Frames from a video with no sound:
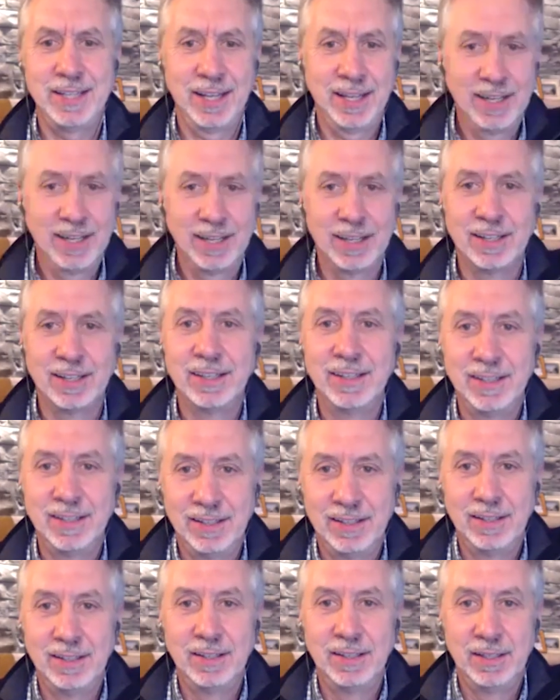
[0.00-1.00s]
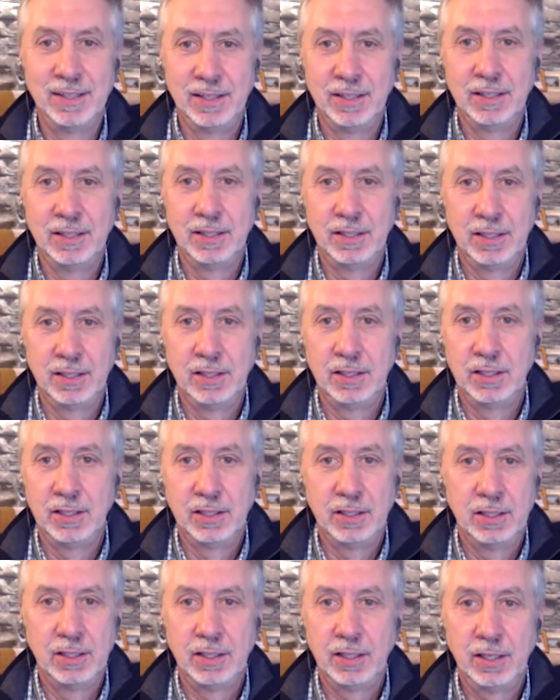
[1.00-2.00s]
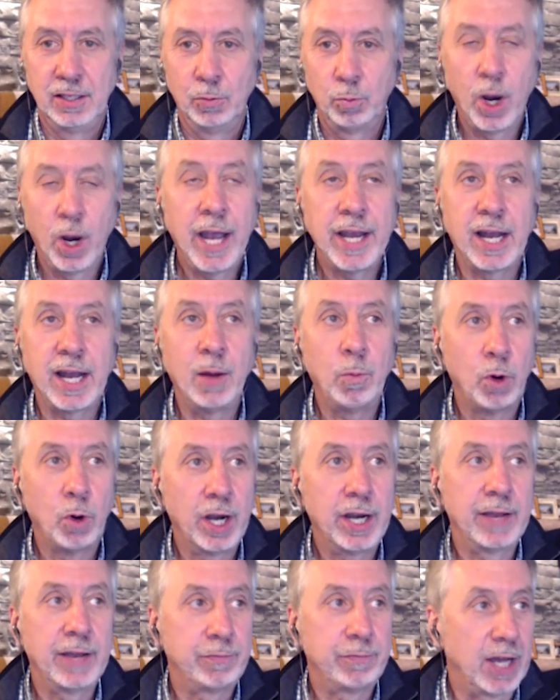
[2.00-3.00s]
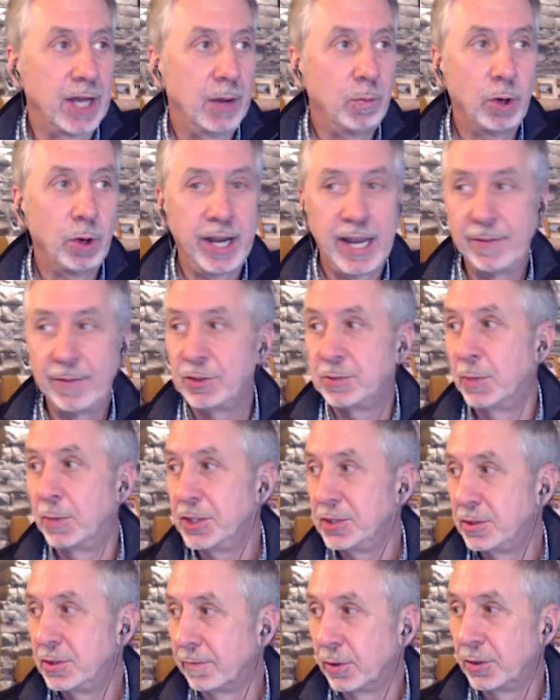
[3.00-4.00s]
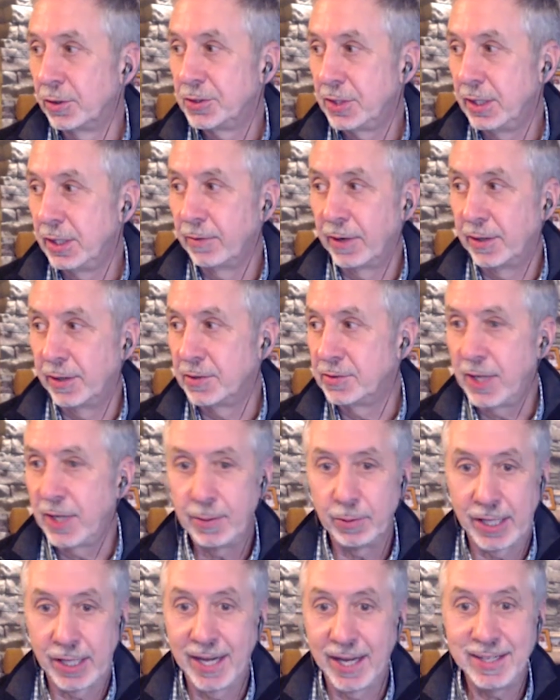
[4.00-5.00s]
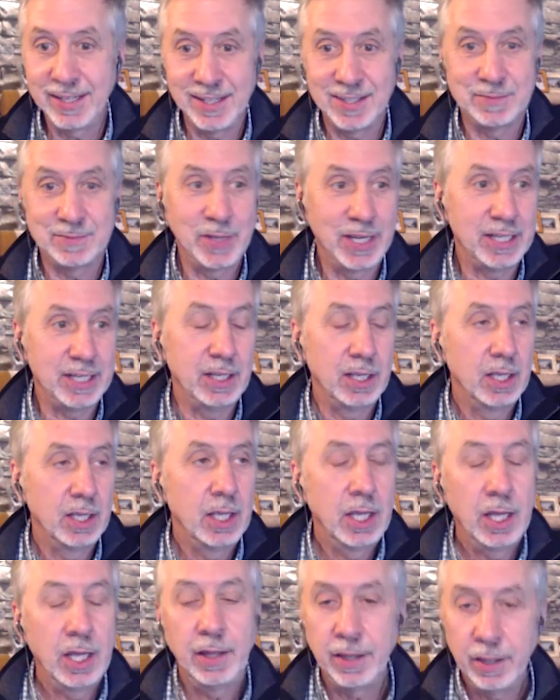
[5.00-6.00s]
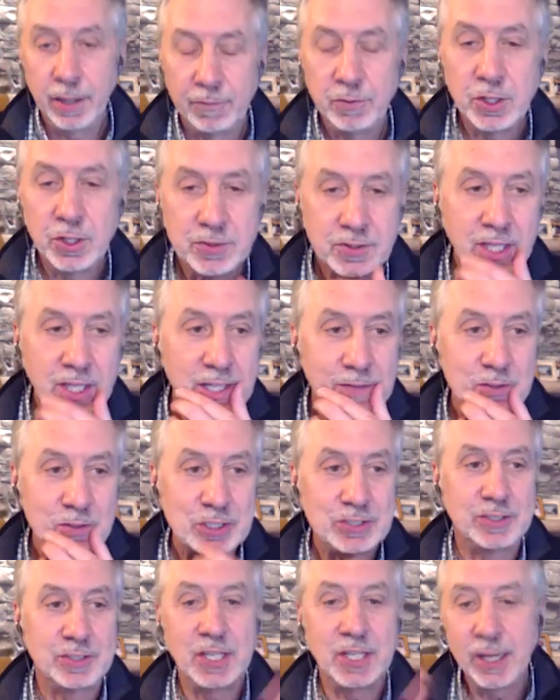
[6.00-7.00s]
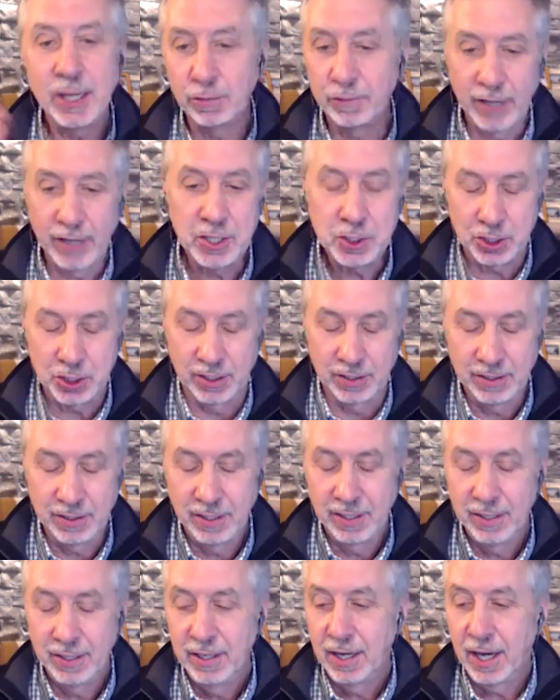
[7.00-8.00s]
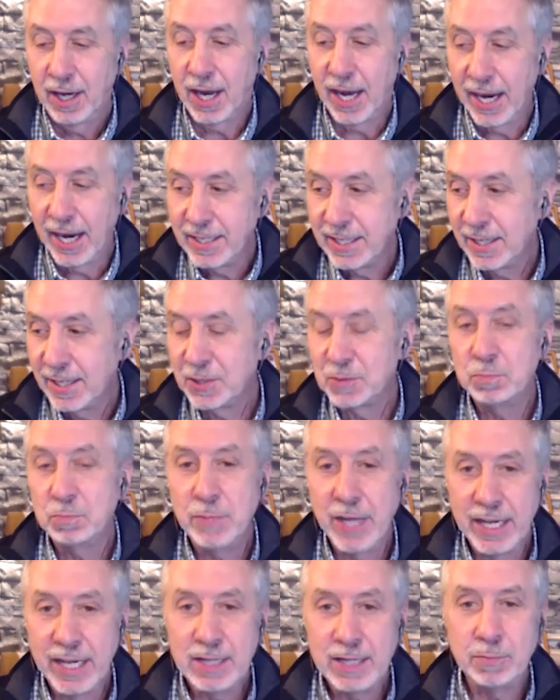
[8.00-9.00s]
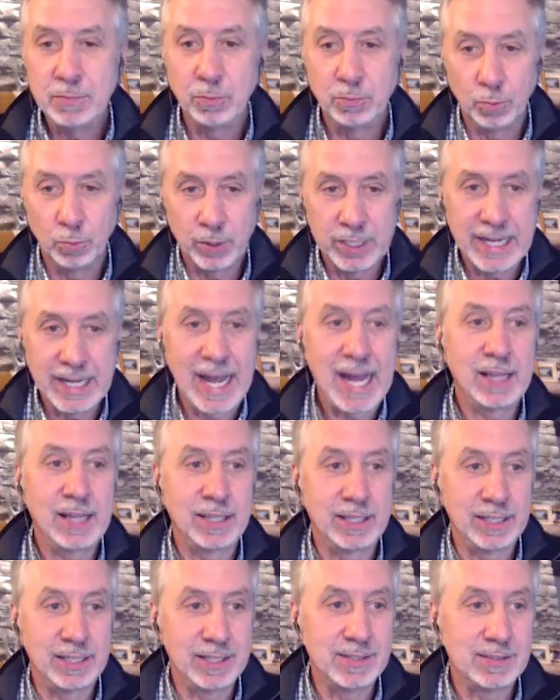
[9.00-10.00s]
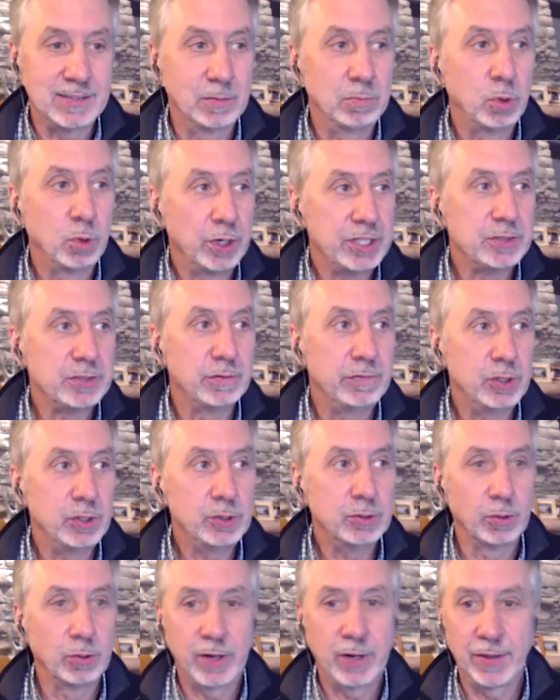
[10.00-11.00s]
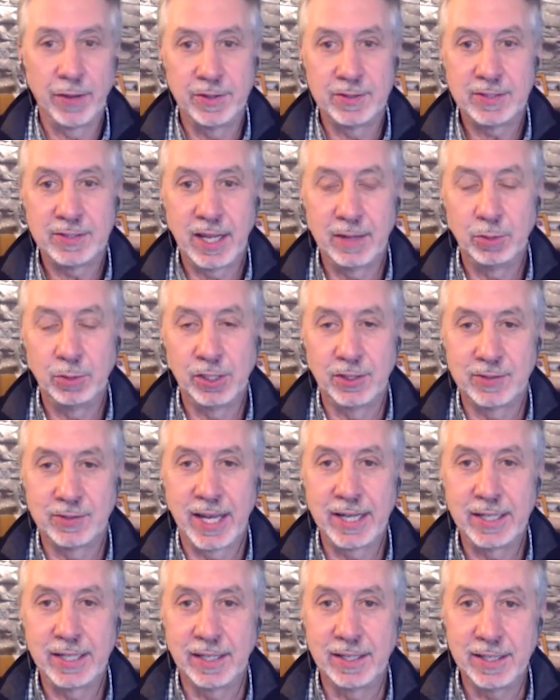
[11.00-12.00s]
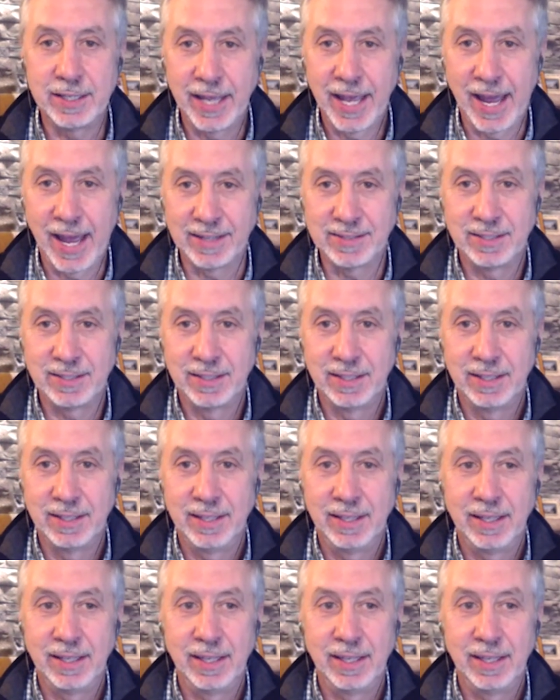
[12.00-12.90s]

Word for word: feel ashamed that I don't know X. Right. I want to. I want to have as much diversity around this table. I need as many. If you just think of just innovation, I need as many realities and points of view around this table as I can get mm-hmm.